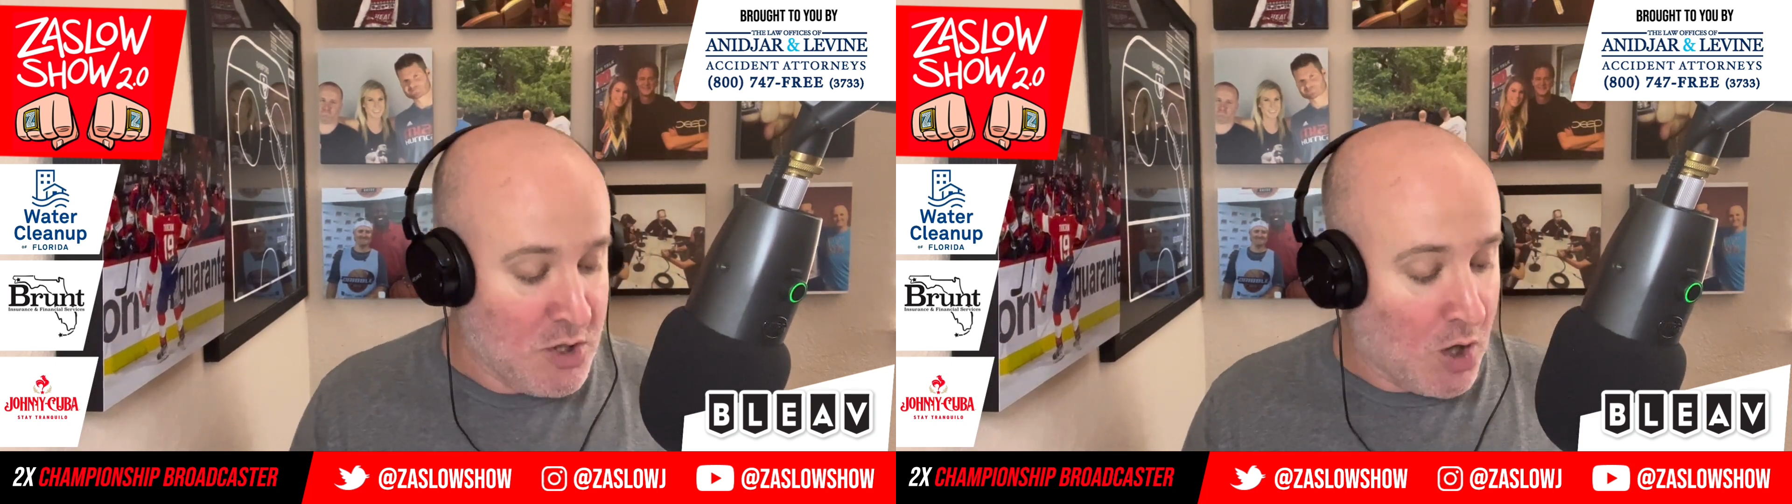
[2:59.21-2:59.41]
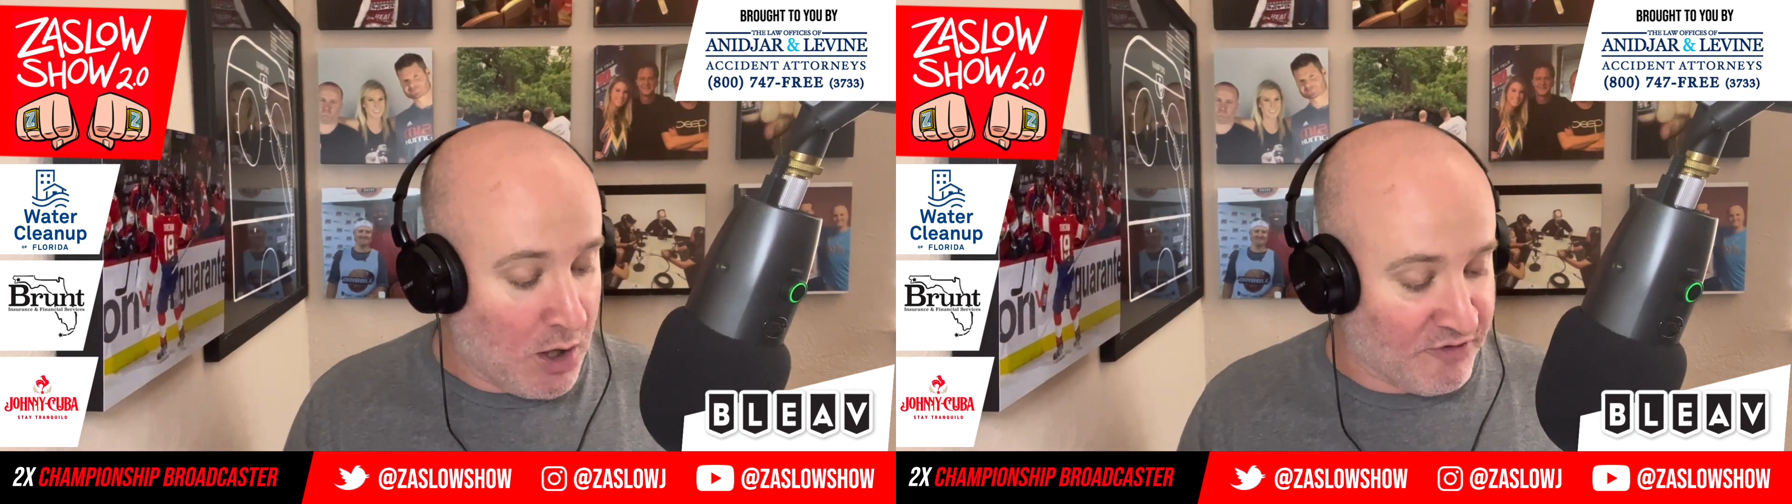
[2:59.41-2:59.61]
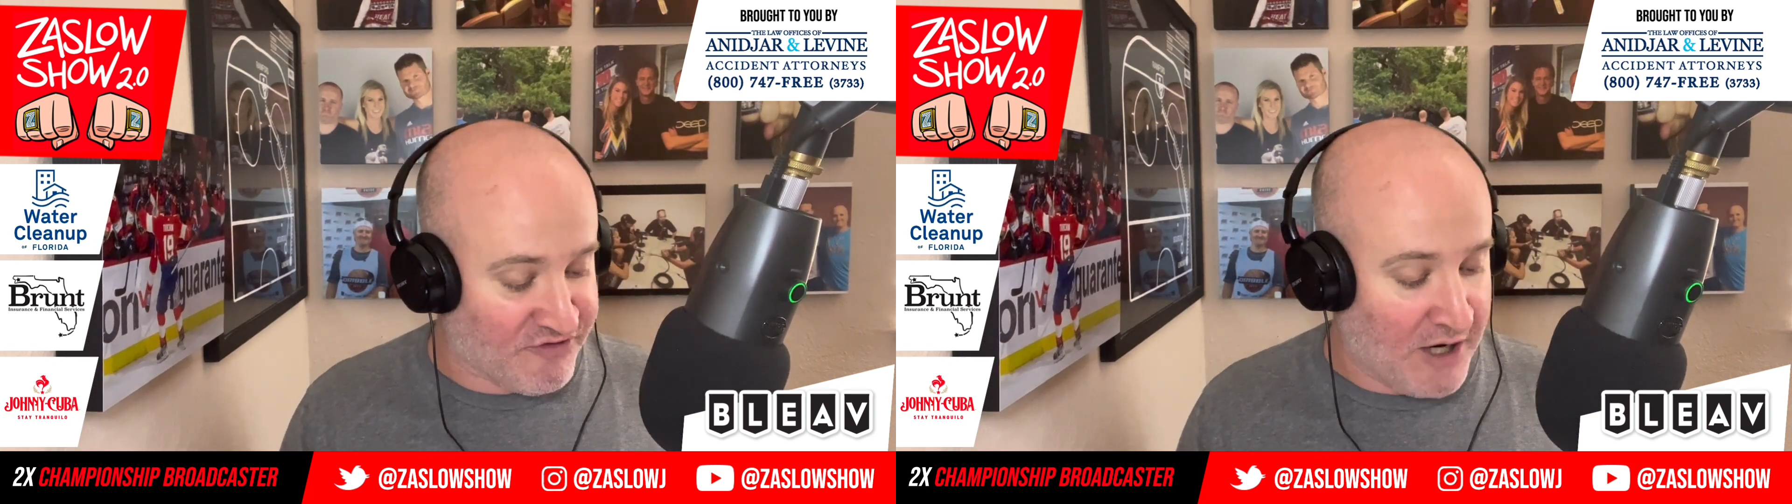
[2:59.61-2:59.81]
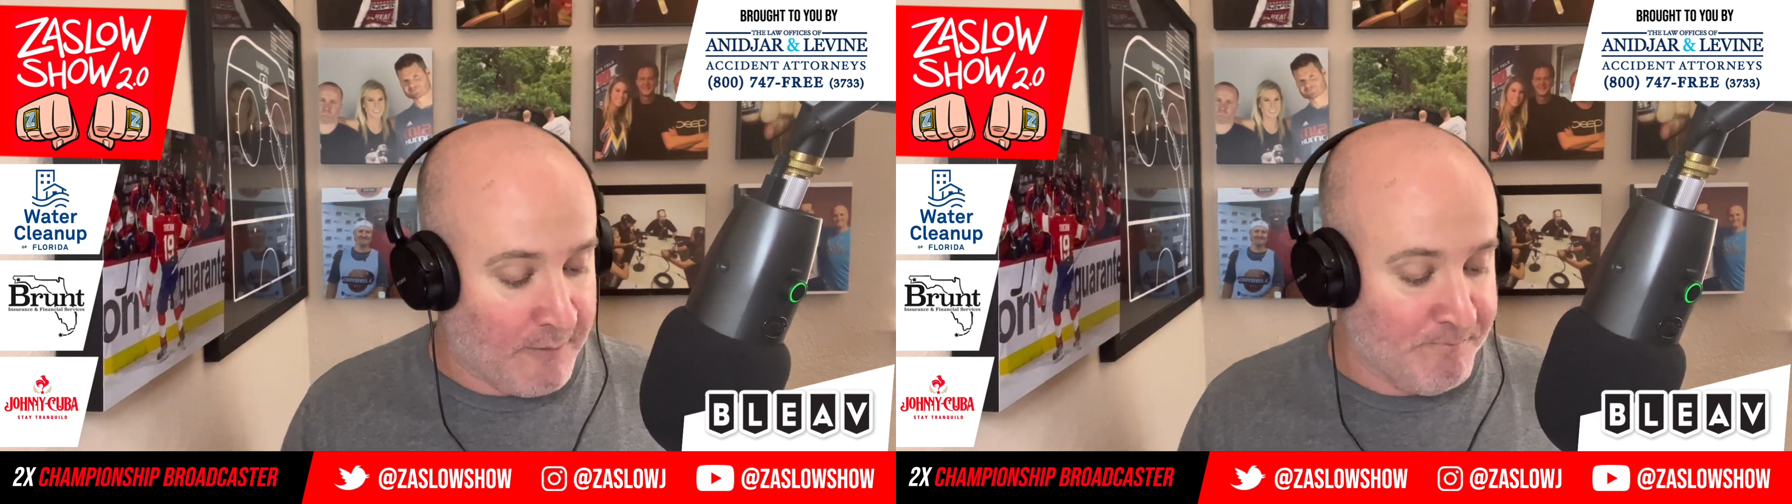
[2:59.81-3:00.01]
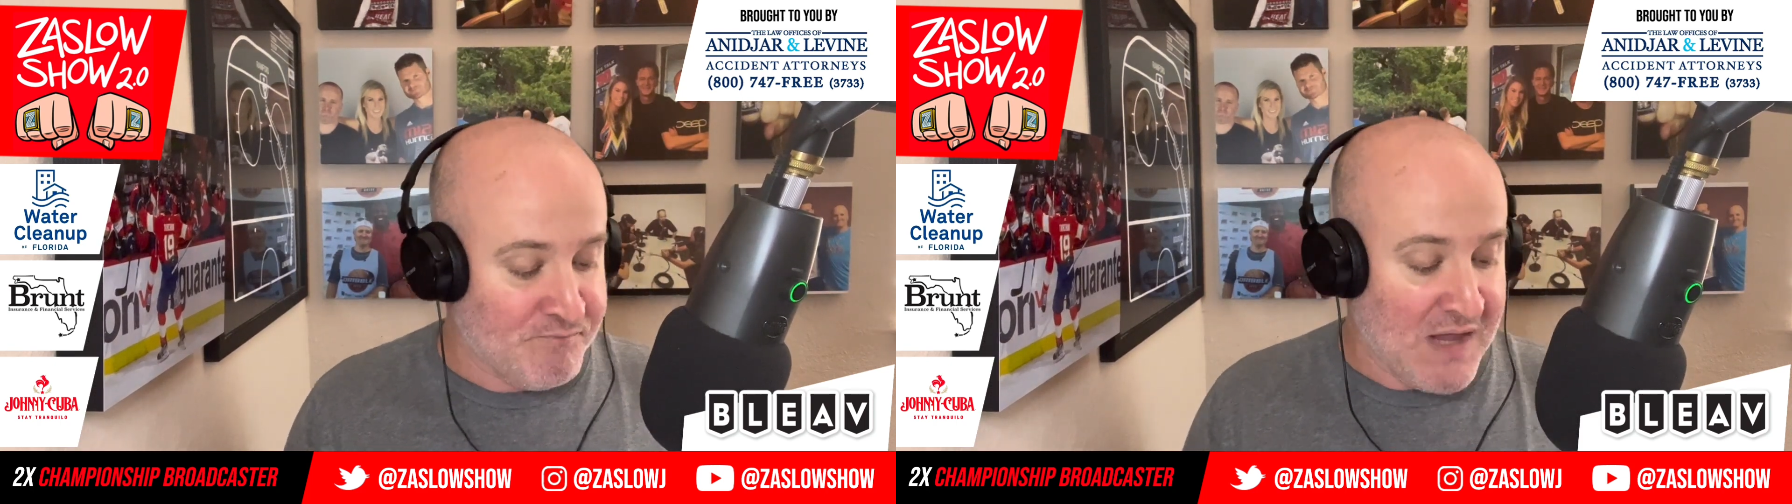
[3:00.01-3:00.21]

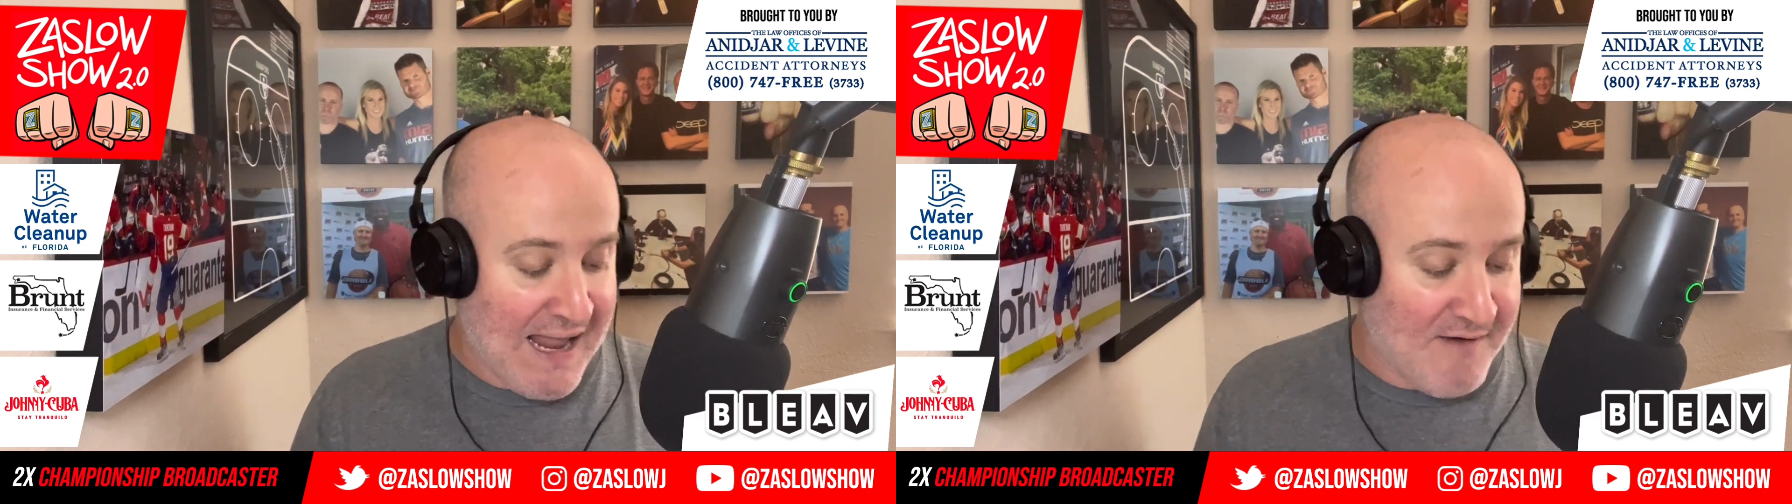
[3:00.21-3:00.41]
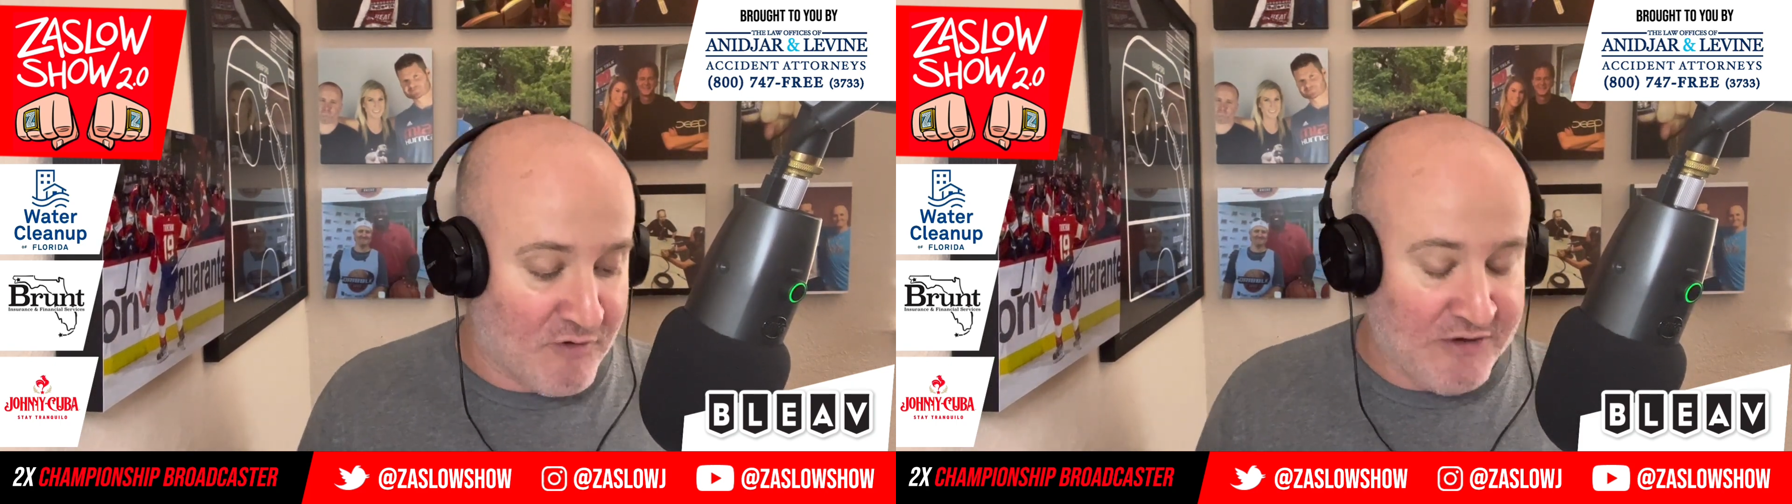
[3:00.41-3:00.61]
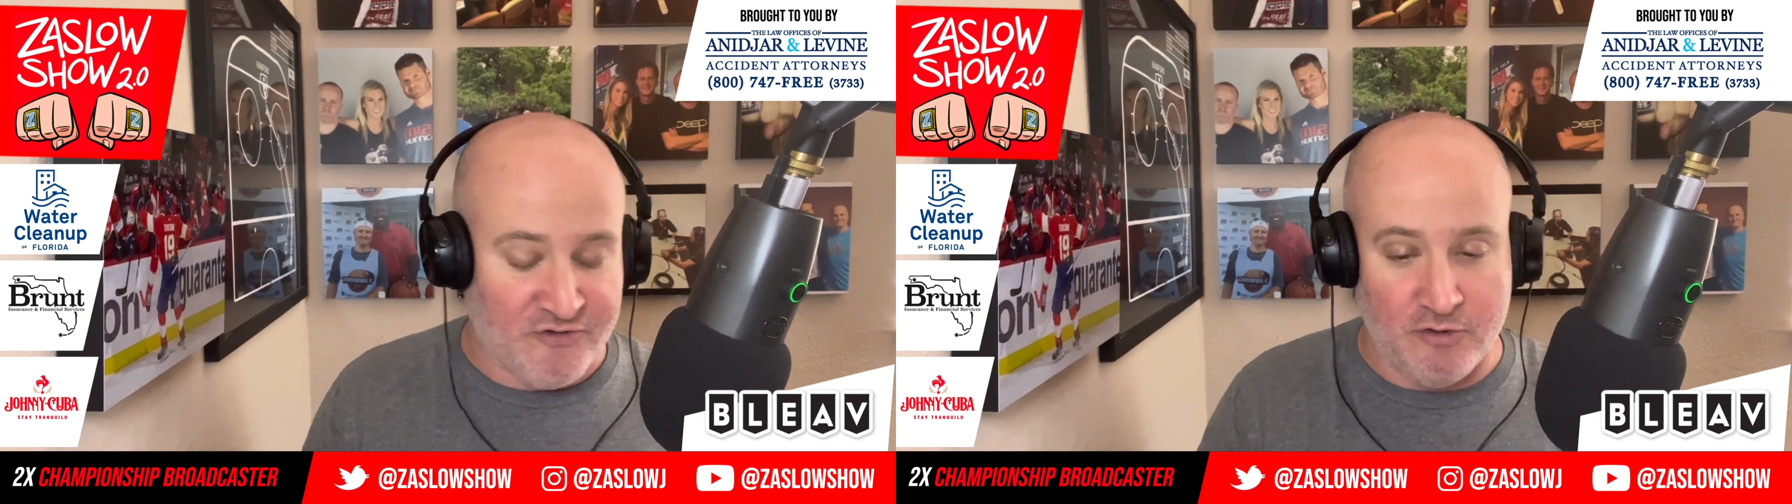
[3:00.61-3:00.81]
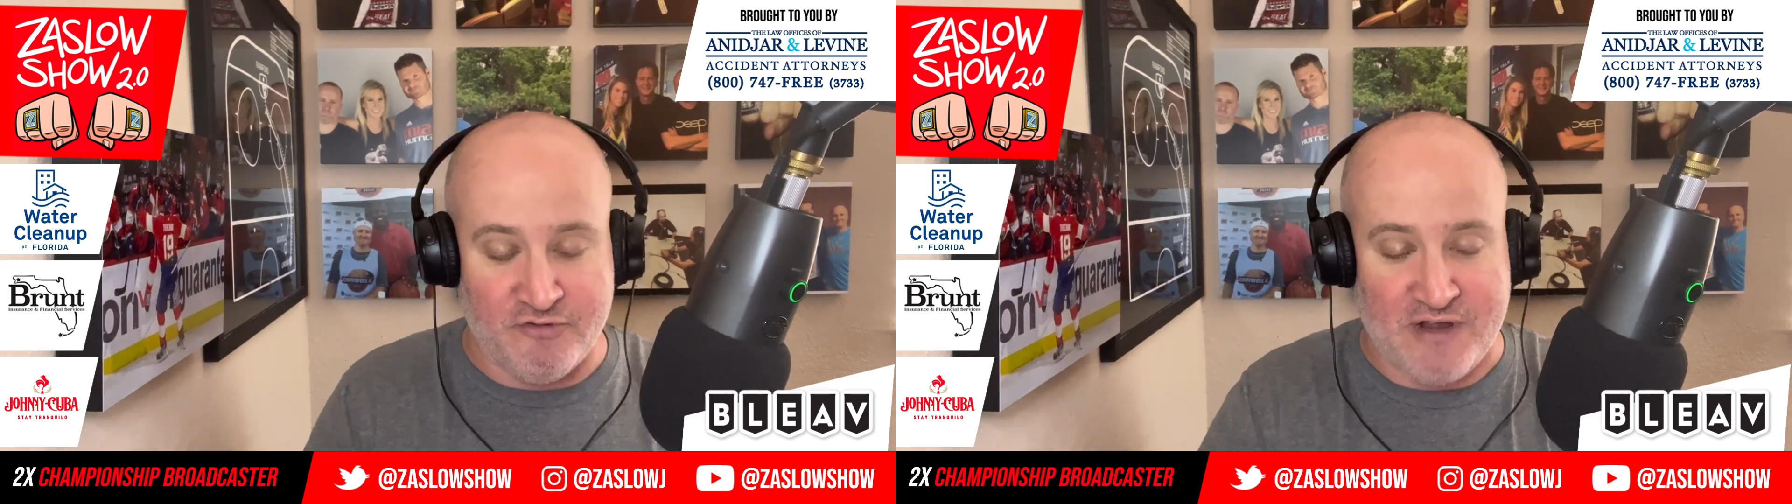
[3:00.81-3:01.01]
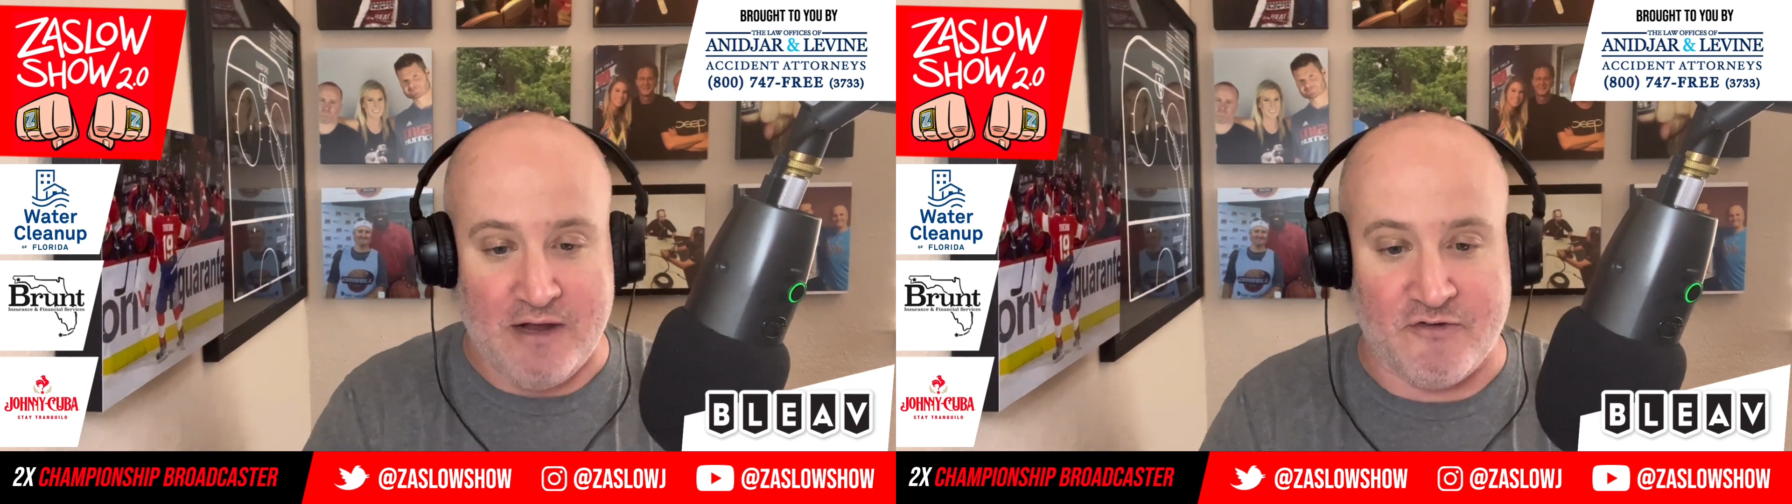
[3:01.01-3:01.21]
Also, every Tuesday